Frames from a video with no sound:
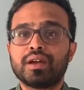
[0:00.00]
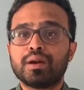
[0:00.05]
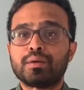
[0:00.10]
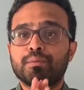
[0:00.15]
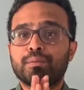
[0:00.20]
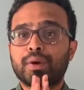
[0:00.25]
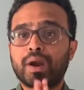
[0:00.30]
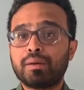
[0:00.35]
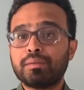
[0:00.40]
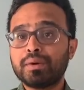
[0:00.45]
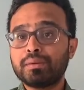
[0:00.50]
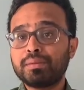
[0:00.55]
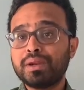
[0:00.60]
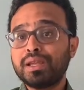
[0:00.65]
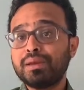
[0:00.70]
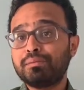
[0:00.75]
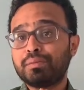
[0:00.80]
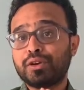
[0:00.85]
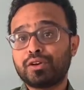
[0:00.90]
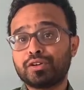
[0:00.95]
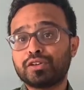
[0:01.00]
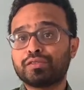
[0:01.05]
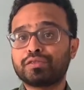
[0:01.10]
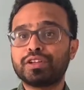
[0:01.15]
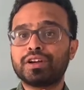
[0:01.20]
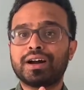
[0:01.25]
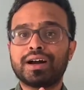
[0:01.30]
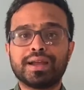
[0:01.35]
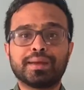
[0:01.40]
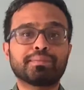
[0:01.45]
Probably because of the
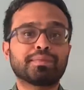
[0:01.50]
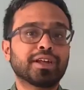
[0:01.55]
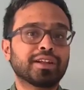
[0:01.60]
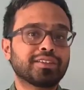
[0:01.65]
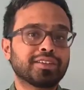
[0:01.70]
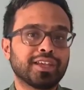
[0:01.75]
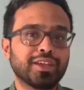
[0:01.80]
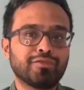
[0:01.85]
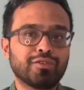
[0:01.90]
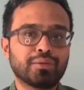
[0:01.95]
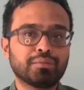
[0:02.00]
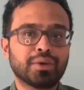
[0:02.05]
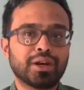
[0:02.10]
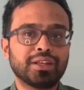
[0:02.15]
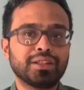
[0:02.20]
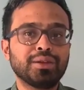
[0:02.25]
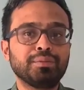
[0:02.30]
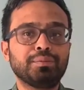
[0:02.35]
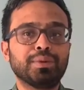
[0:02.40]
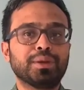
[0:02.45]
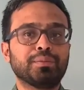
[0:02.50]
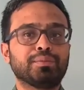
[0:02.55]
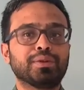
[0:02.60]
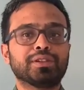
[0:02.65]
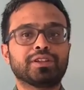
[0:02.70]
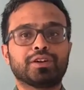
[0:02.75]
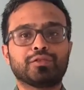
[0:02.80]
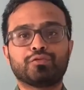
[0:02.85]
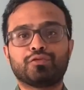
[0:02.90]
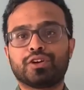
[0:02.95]
hype that's given by the people
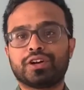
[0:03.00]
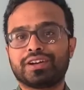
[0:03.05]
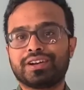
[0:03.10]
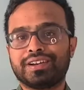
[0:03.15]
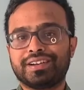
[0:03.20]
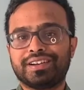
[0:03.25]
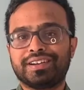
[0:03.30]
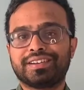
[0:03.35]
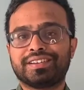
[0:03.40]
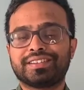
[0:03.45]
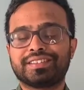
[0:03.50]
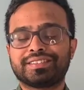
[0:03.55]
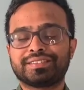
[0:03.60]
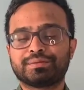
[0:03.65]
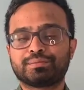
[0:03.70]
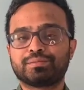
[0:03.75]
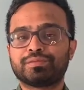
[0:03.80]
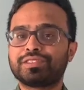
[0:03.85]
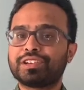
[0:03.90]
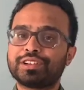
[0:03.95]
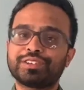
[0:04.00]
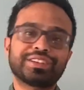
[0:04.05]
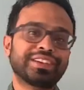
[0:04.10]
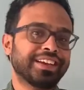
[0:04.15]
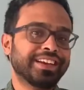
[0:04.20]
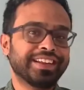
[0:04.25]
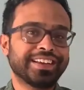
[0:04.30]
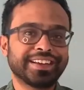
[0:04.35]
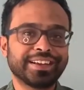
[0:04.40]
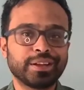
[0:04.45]
that work in it. Just
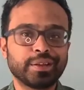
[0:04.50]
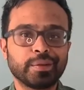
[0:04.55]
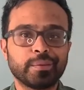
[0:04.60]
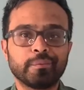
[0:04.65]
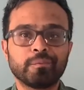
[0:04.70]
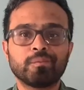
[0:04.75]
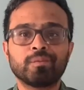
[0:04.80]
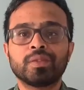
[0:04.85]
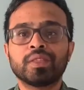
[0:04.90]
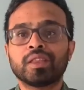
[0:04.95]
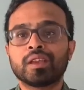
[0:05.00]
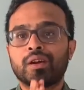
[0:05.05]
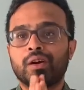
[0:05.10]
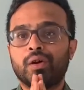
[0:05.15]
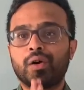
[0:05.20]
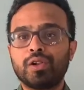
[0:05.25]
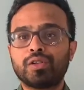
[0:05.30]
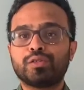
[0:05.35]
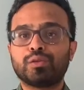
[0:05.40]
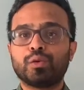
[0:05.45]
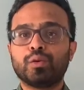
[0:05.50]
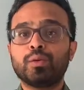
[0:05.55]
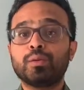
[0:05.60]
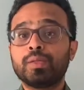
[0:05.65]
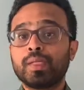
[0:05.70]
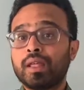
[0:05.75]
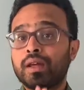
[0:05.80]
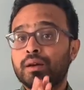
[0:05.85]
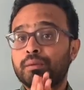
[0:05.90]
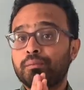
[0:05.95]
kidding. Also,
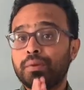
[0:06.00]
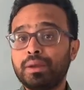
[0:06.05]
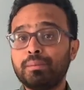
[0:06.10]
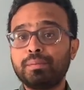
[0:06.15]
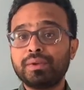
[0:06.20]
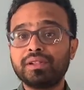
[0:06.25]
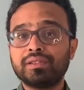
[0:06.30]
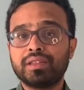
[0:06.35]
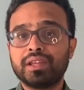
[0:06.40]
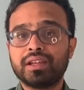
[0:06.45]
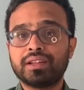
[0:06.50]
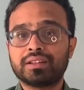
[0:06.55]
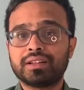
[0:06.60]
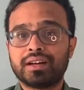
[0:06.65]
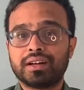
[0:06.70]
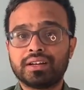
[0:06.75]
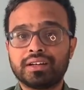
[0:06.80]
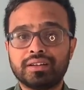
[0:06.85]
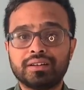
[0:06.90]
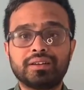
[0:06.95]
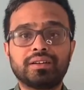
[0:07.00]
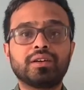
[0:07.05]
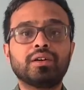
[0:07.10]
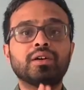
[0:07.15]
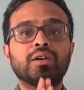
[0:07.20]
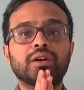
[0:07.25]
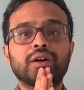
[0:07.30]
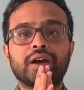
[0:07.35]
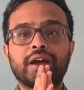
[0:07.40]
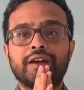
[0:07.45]
people think that
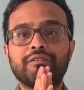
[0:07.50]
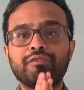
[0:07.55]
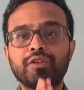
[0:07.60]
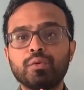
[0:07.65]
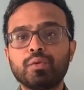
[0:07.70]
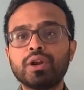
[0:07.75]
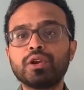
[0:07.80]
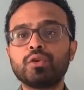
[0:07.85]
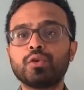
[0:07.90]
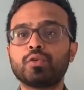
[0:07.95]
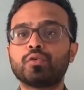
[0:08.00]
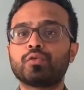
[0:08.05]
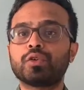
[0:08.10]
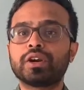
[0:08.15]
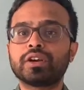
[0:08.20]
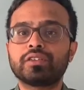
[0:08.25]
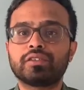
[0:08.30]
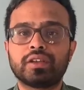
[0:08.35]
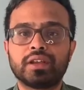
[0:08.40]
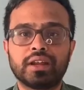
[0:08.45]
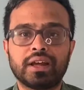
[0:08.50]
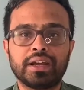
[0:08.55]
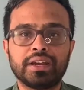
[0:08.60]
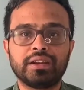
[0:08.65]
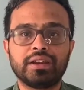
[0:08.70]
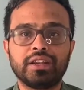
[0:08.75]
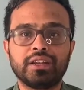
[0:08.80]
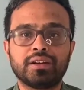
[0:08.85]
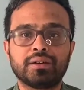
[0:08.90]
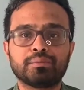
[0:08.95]
everyone who works in
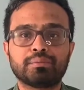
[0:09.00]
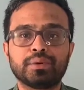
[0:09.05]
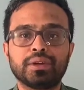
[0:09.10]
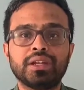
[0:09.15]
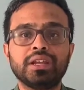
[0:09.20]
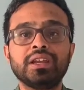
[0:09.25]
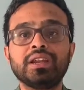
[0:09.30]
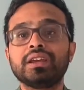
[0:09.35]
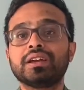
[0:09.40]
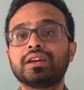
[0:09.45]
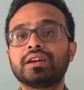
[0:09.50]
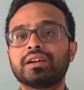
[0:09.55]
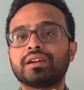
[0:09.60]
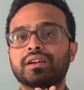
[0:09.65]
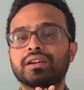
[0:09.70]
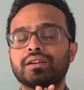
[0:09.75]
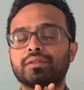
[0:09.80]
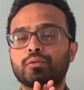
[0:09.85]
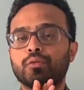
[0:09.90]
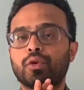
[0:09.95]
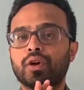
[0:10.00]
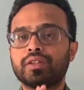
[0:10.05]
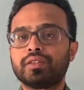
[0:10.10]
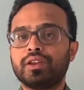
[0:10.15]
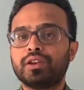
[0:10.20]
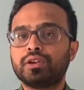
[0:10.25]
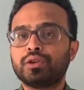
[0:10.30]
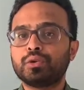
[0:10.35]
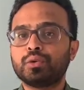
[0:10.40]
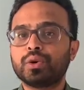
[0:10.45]
IT company, what
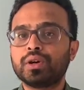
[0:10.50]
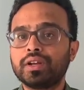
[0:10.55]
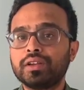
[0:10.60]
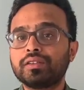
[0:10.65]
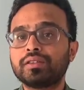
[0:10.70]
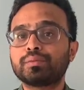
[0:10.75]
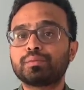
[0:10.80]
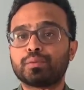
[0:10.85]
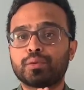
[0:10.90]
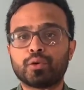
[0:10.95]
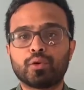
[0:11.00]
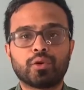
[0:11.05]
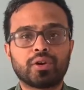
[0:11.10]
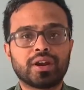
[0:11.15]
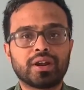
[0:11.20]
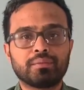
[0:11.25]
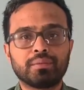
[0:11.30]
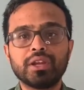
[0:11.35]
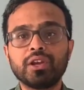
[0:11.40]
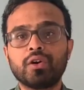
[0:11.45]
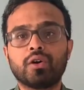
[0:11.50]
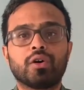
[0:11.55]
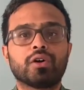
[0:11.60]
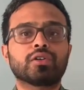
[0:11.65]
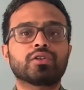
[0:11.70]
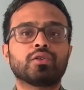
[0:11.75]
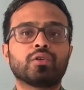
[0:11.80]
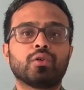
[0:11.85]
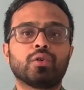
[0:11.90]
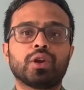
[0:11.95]
they do is programming
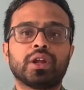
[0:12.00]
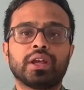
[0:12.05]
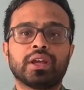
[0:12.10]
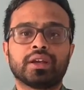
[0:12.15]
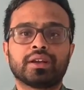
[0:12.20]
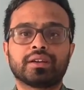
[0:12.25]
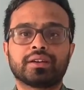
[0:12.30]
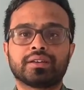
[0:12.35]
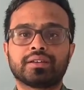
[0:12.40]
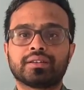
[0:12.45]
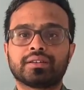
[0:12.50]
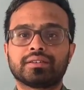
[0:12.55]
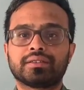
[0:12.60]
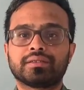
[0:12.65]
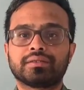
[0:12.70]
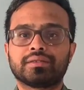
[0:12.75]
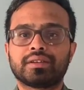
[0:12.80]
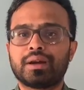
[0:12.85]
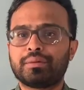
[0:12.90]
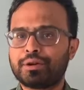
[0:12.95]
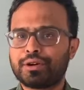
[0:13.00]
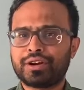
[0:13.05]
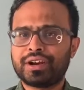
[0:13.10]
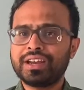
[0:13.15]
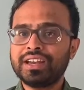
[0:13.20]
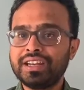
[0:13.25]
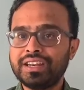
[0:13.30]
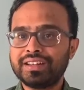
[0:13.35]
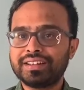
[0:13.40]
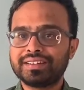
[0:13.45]
or coding. Am I
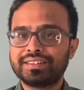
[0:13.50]
right?